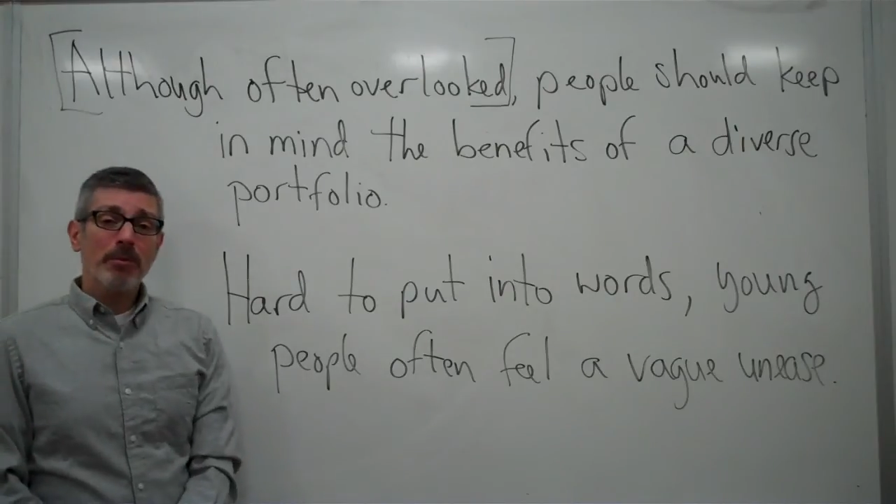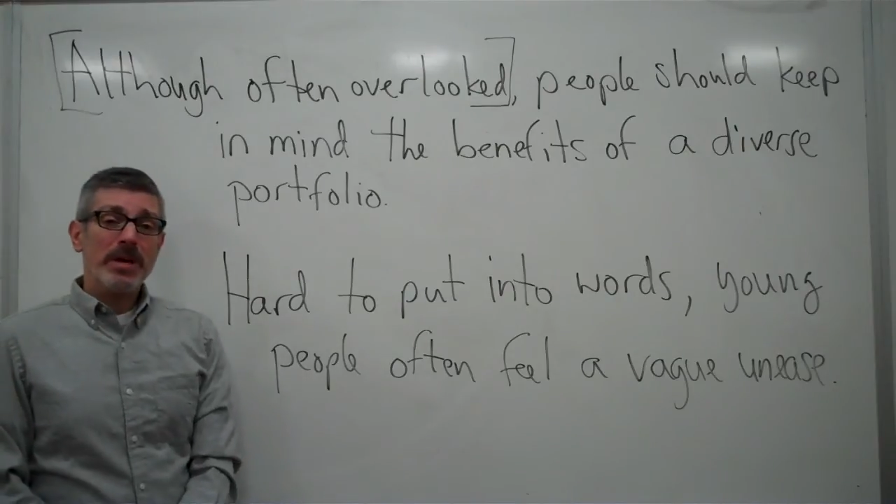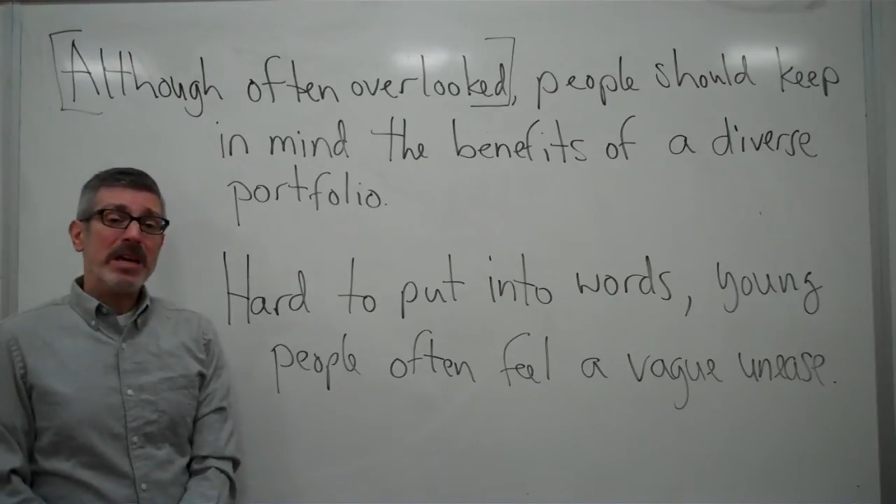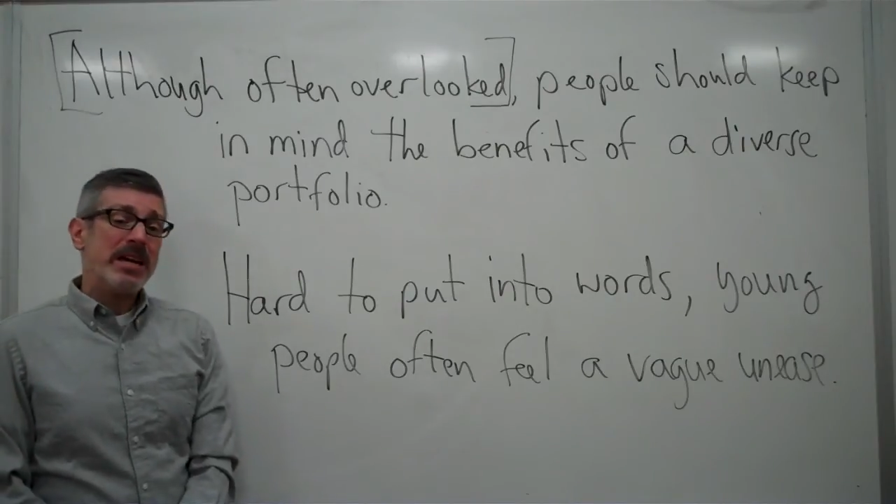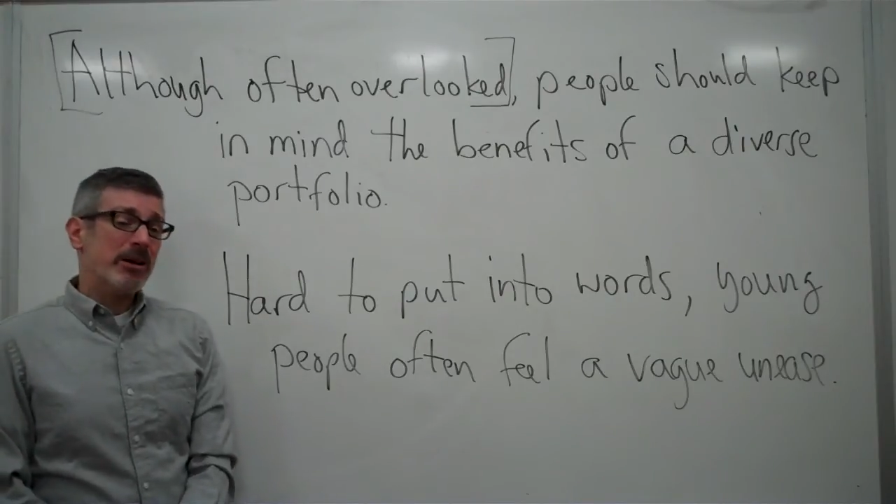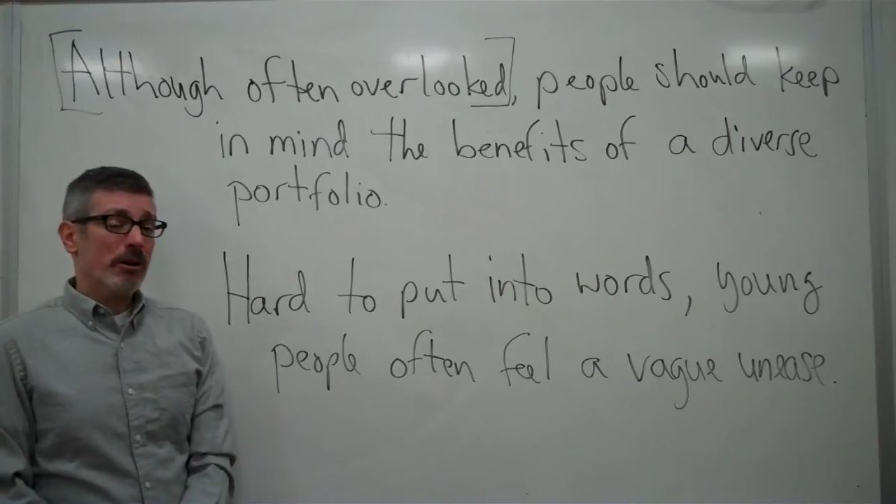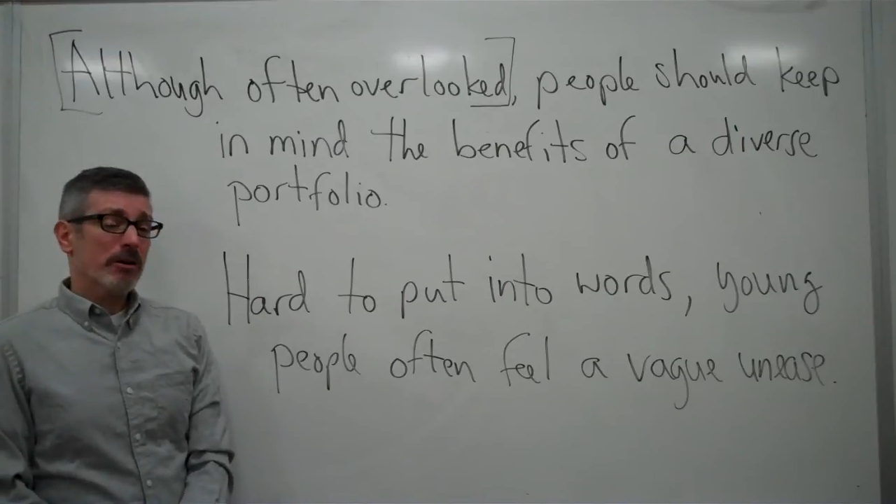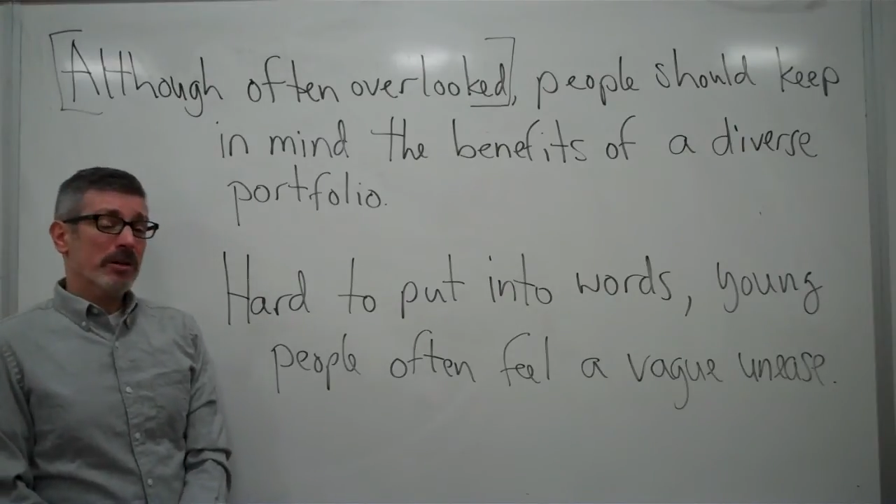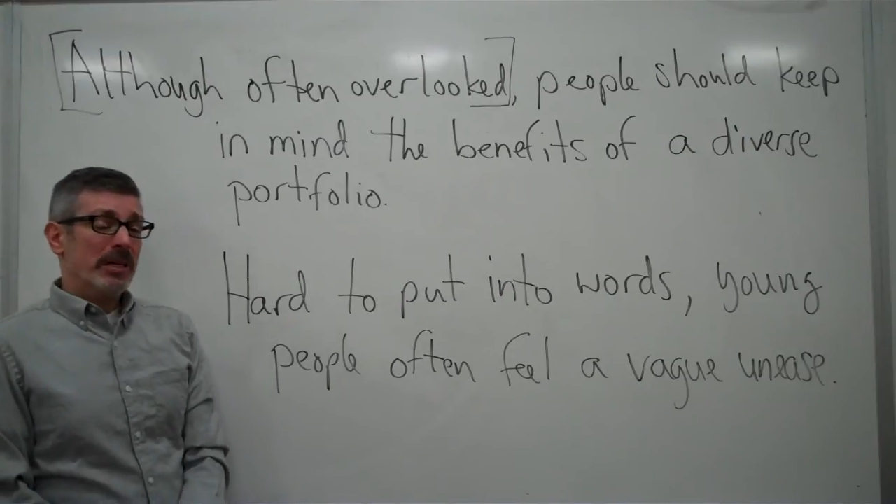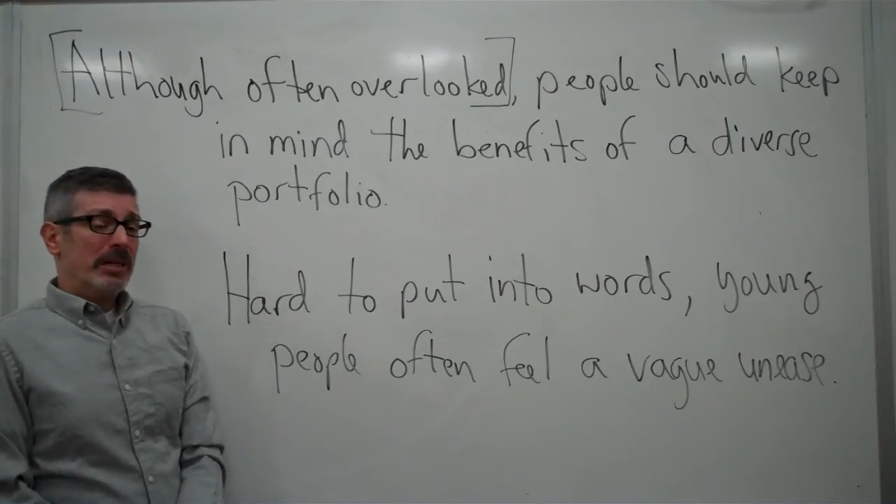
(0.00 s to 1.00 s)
here